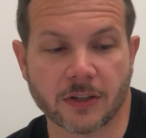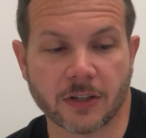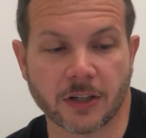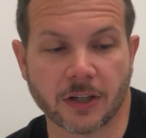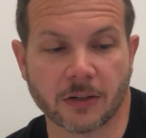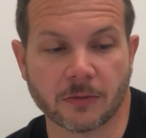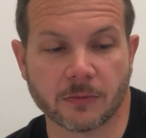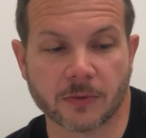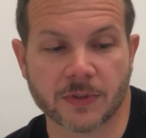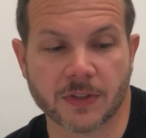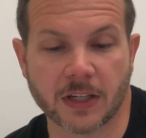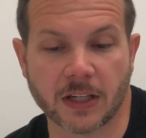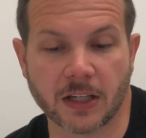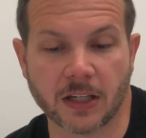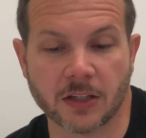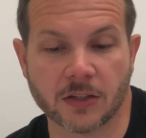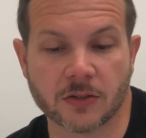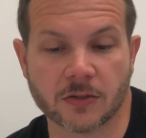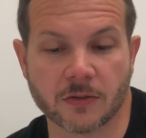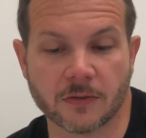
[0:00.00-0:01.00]
are in here? We'll say
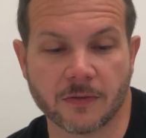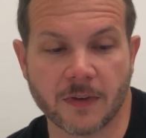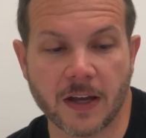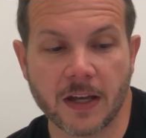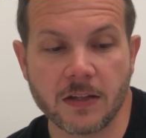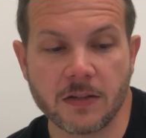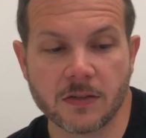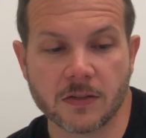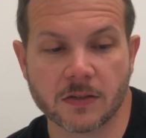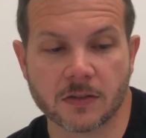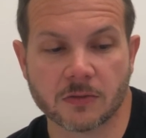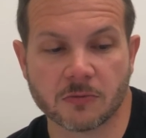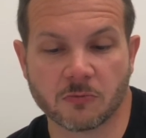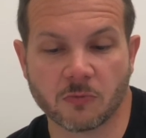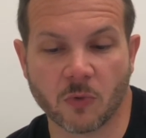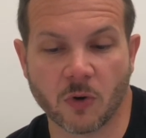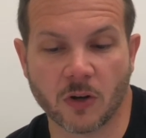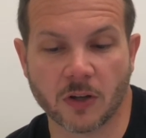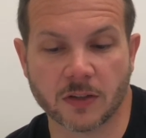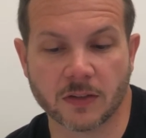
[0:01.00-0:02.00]
interface
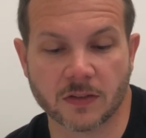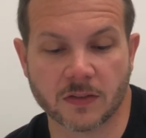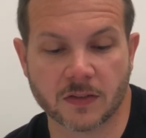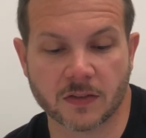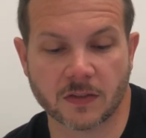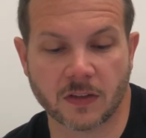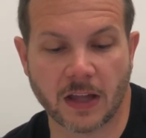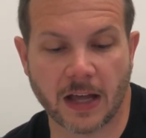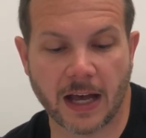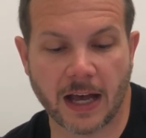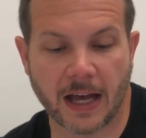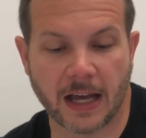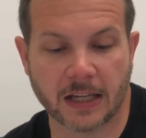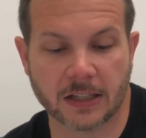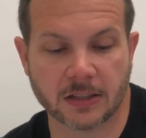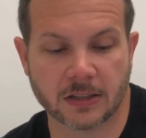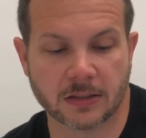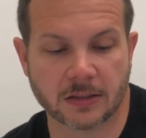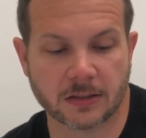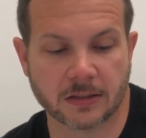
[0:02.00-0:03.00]

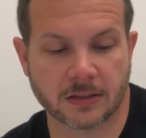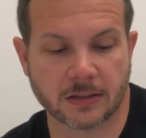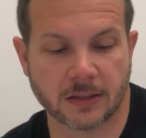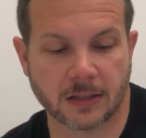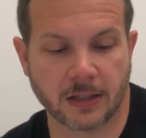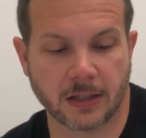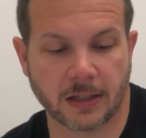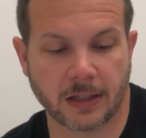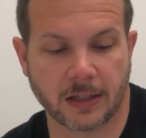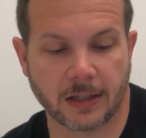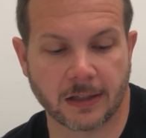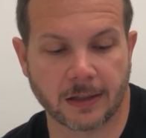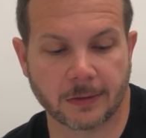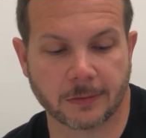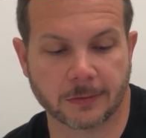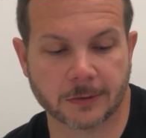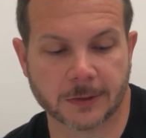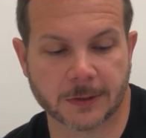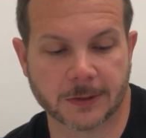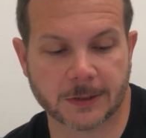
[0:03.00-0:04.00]
1/
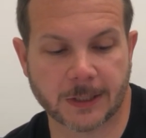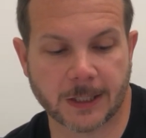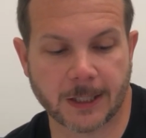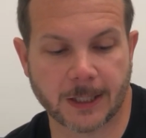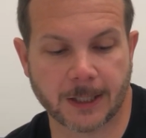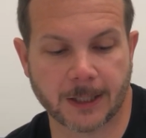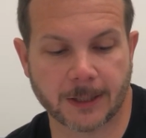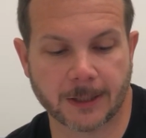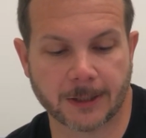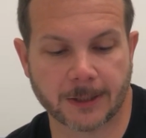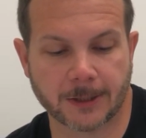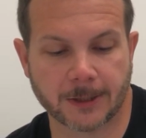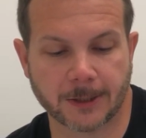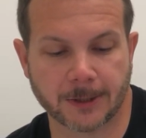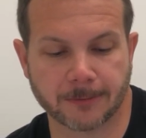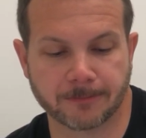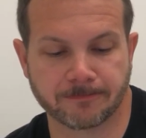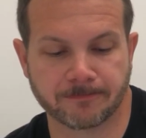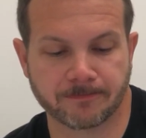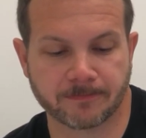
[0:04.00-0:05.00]
we'll say, I don't
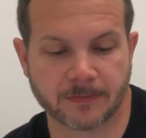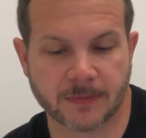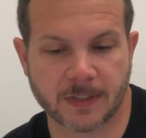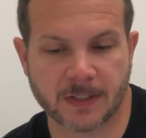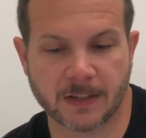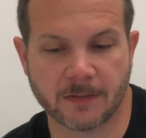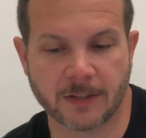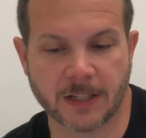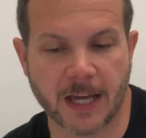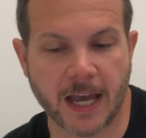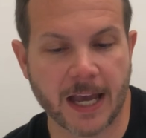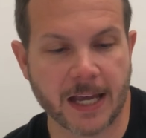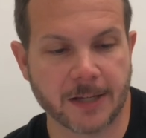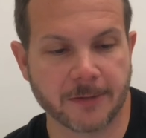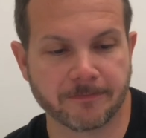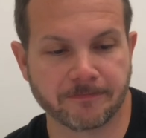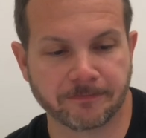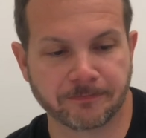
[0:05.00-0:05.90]
know, 78.